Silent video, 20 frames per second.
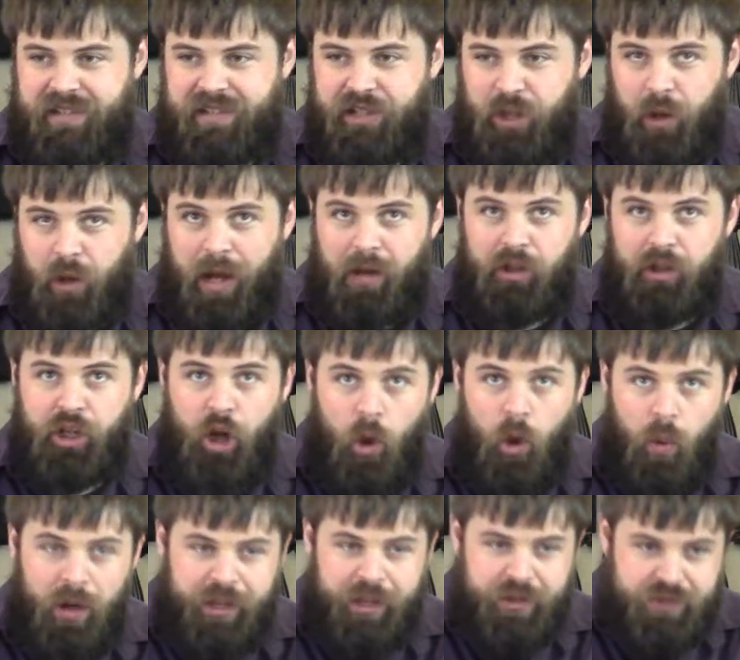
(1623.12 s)
you know, I'll go
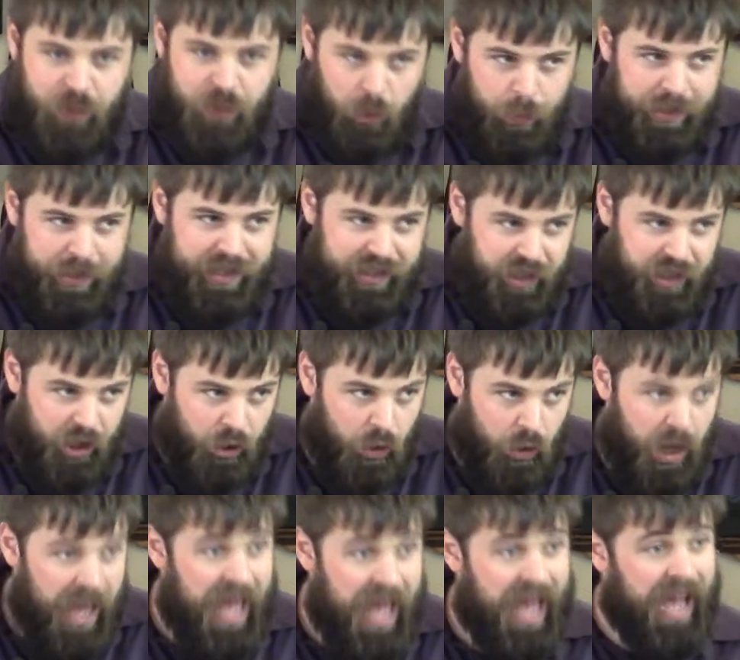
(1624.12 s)
where you told me to
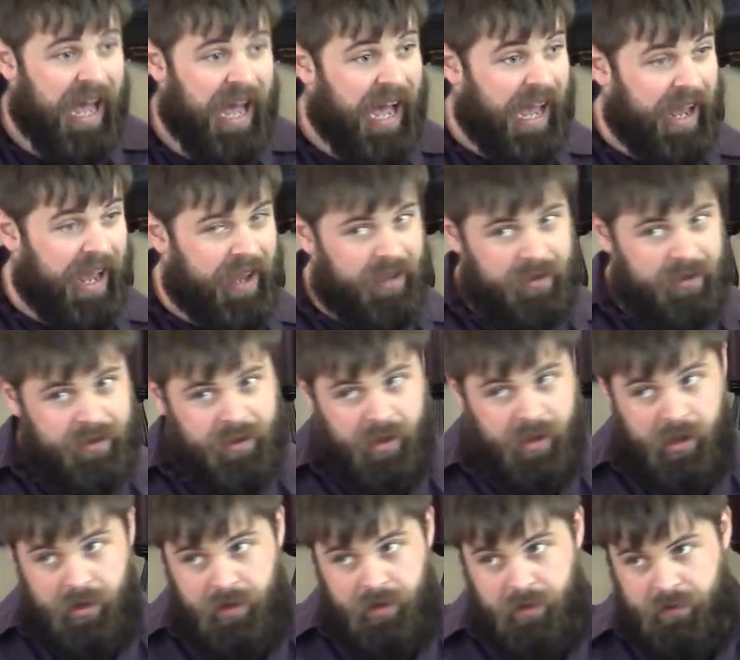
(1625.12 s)
go. I
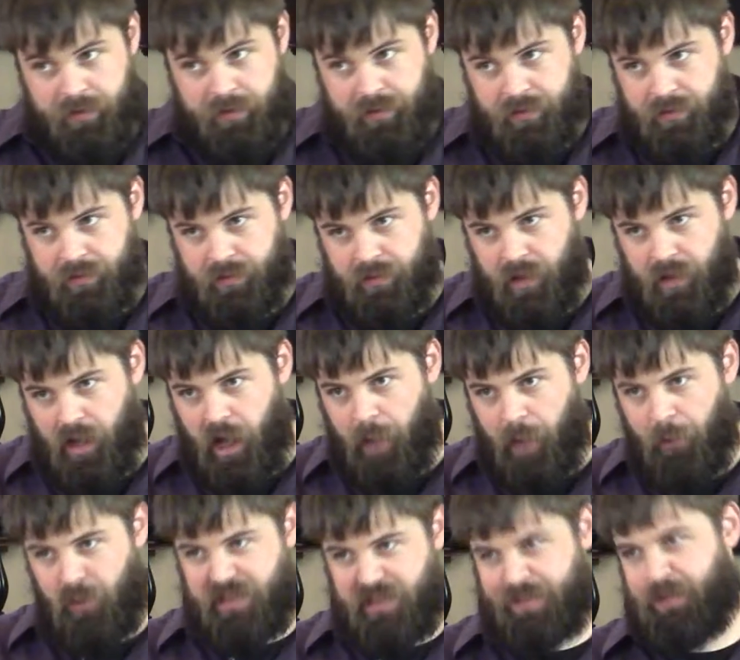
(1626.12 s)

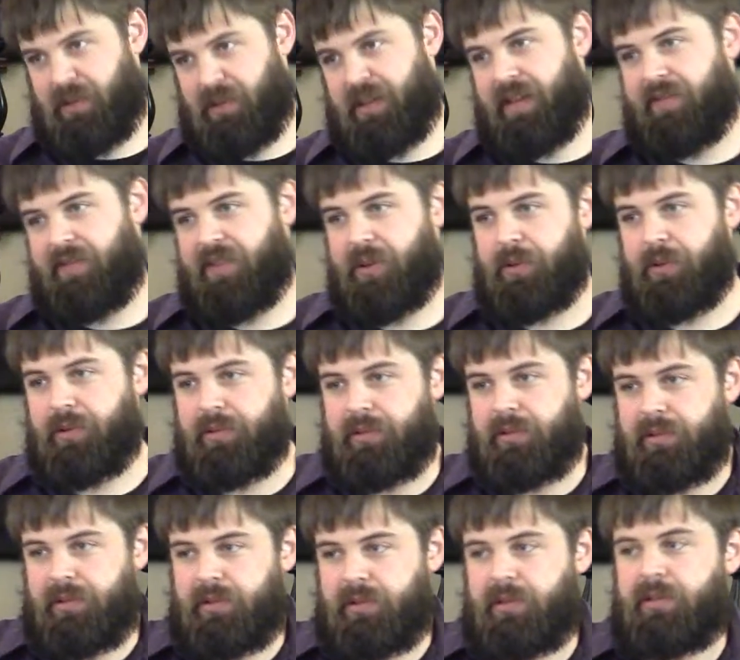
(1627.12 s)
almost believe you,
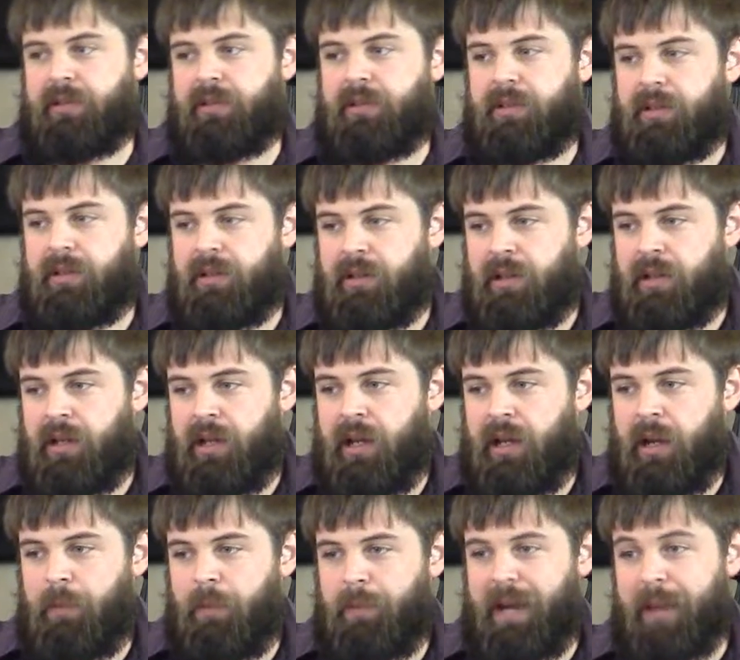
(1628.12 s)

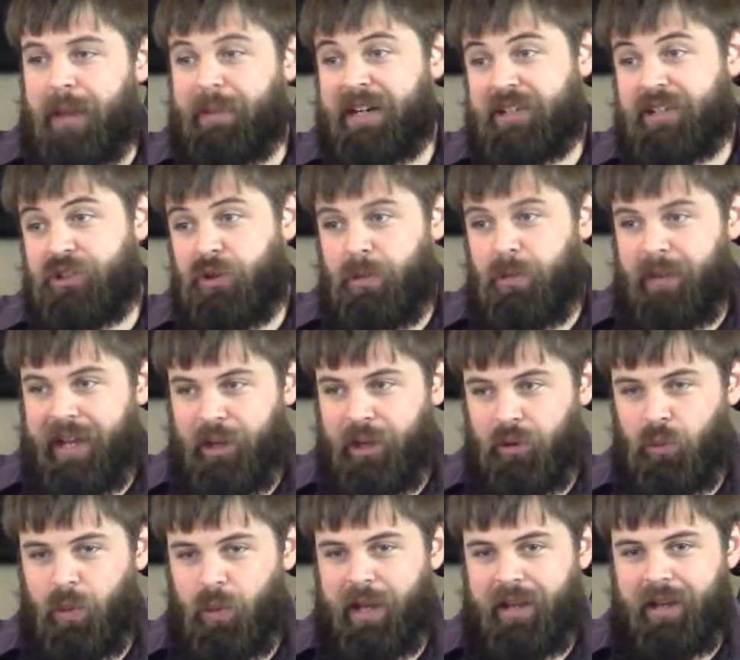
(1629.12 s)
but I'm going to do it my
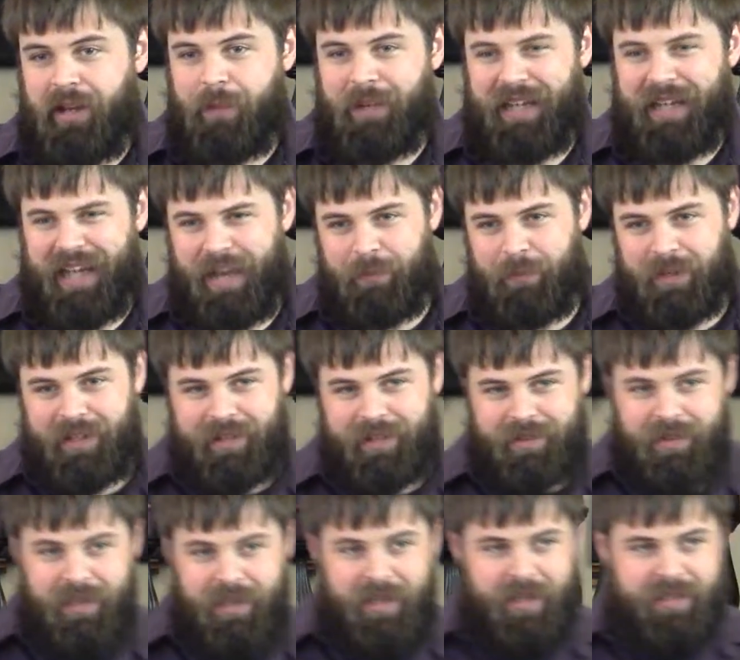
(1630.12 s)
own way. I'm going to, I'm going
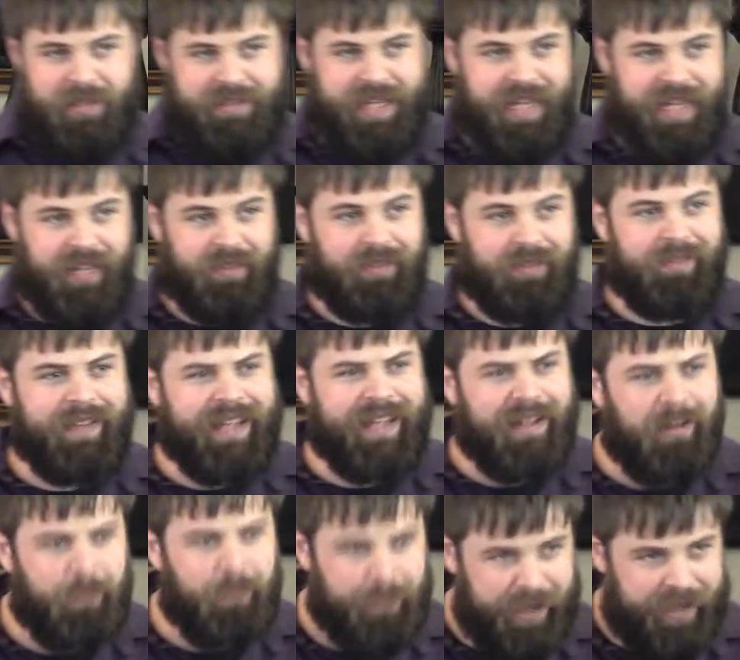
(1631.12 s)
to take a
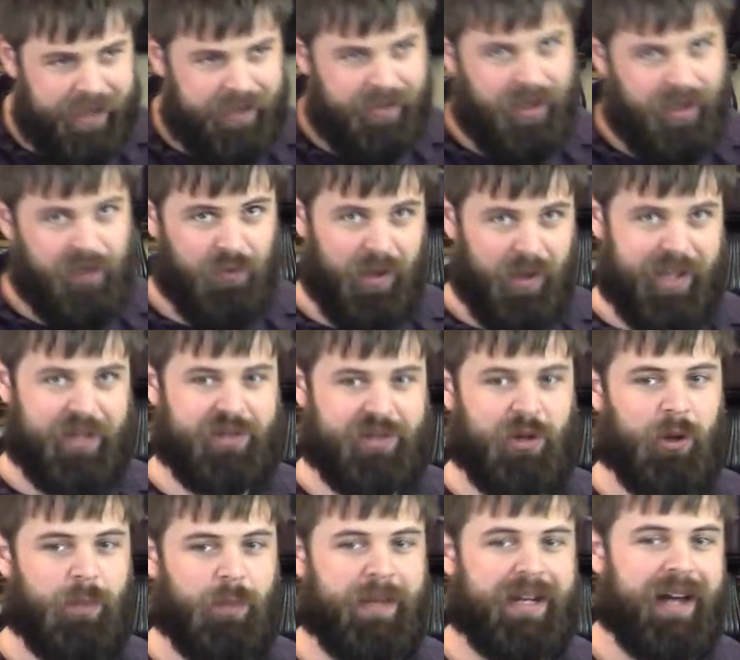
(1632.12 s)
little bit of what you
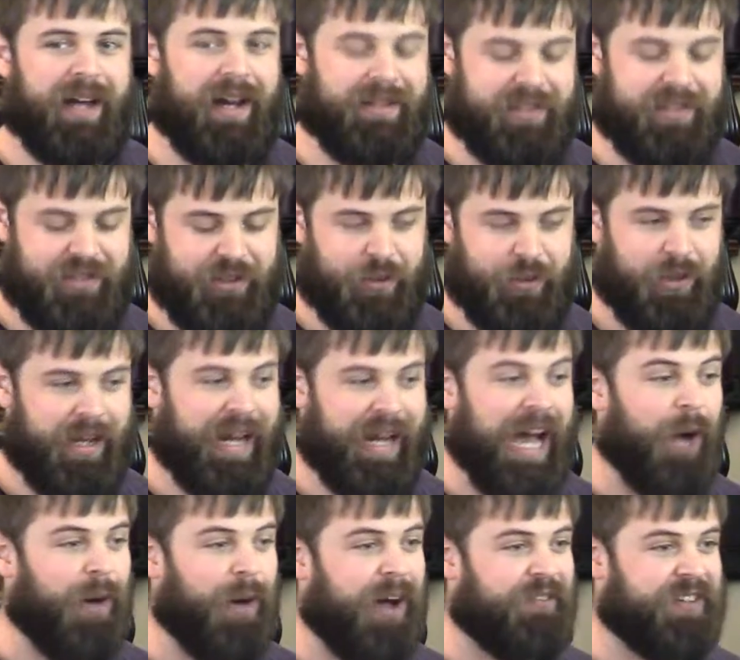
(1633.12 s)
told me not to do. And
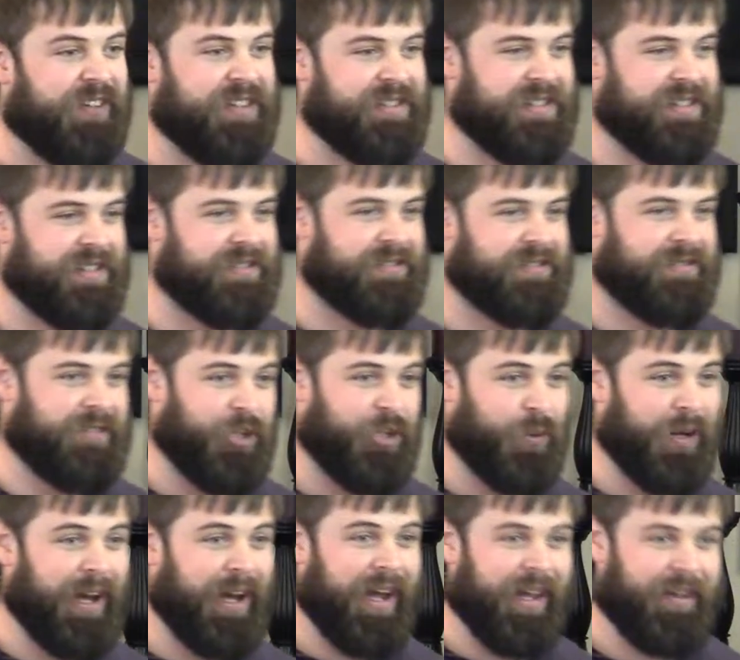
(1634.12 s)
how often is this you
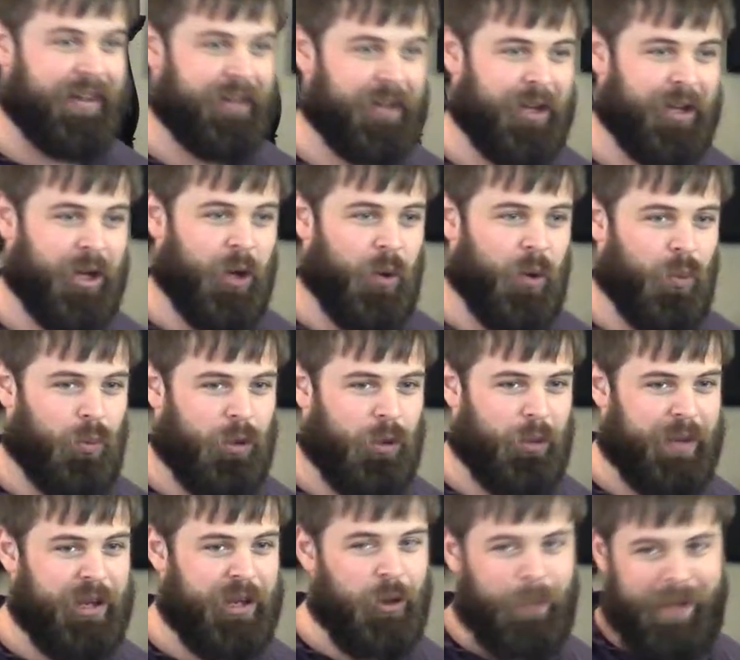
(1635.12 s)
and I? Where
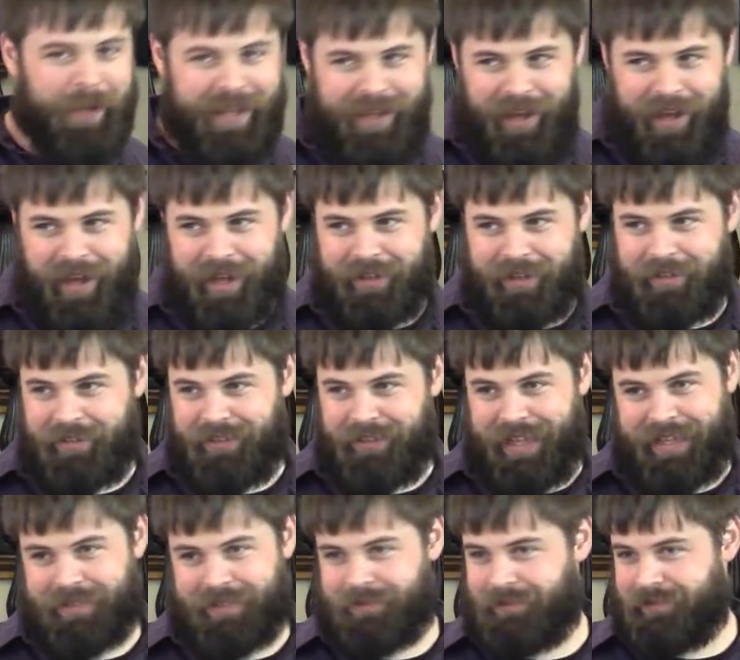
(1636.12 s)
we obey God
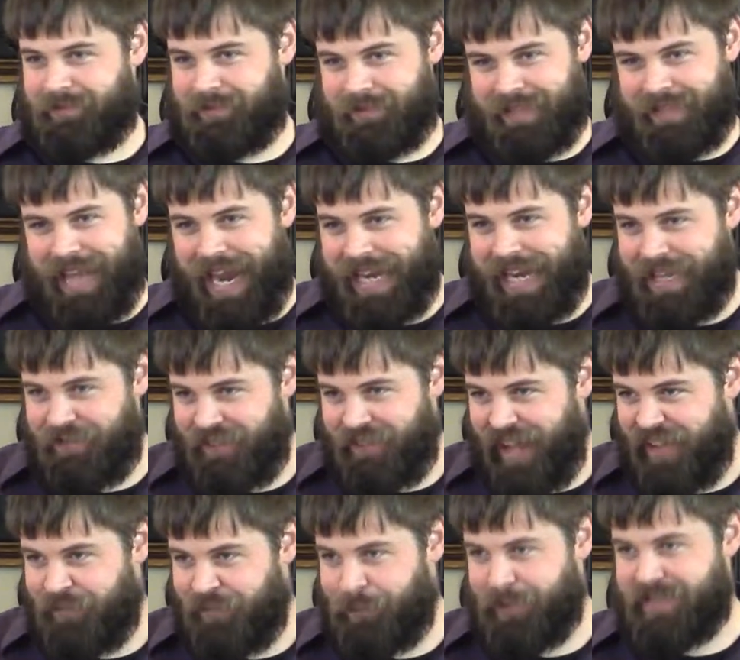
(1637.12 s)
like
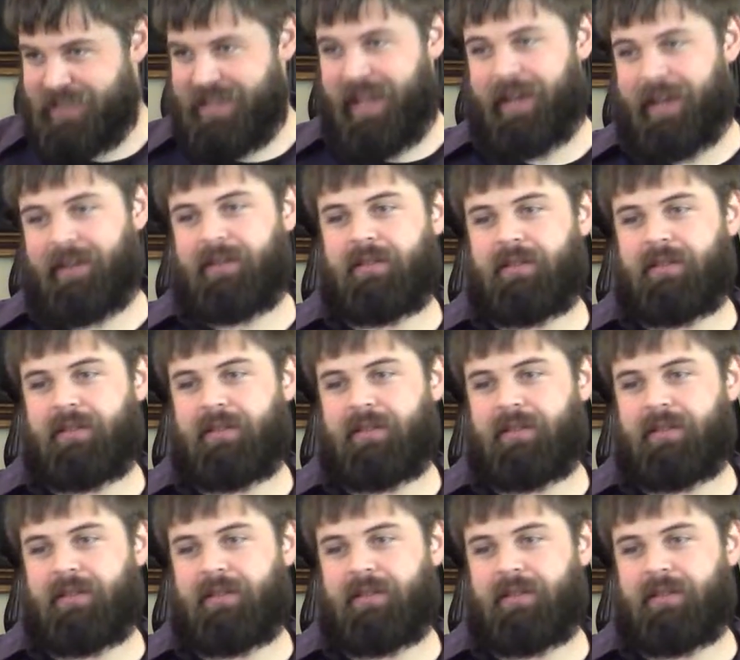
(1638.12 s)
95%,